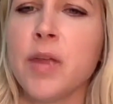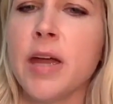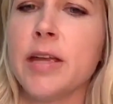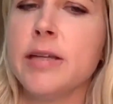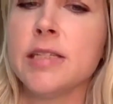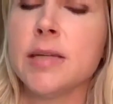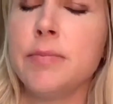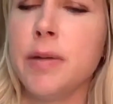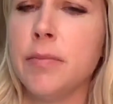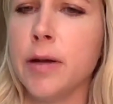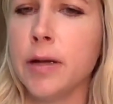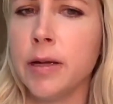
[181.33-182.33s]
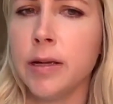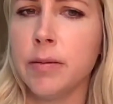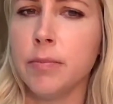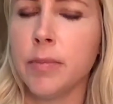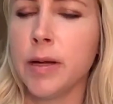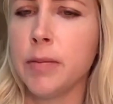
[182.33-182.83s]
I can submit my
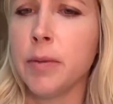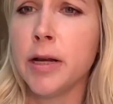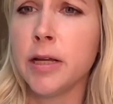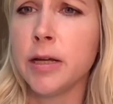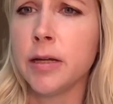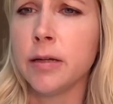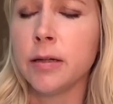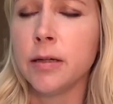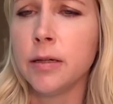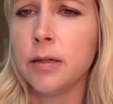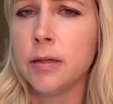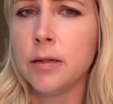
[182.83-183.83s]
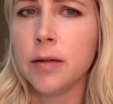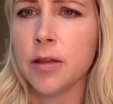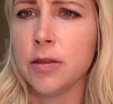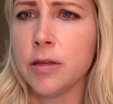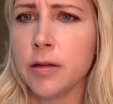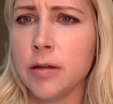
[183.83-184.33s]
money
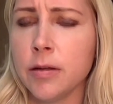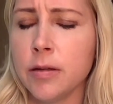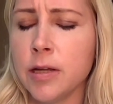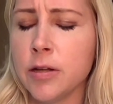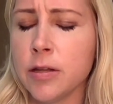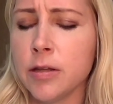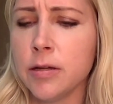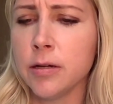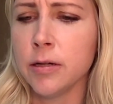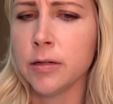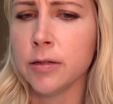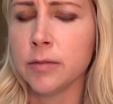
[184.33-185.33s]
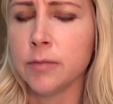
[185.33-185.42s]
at the end of the year?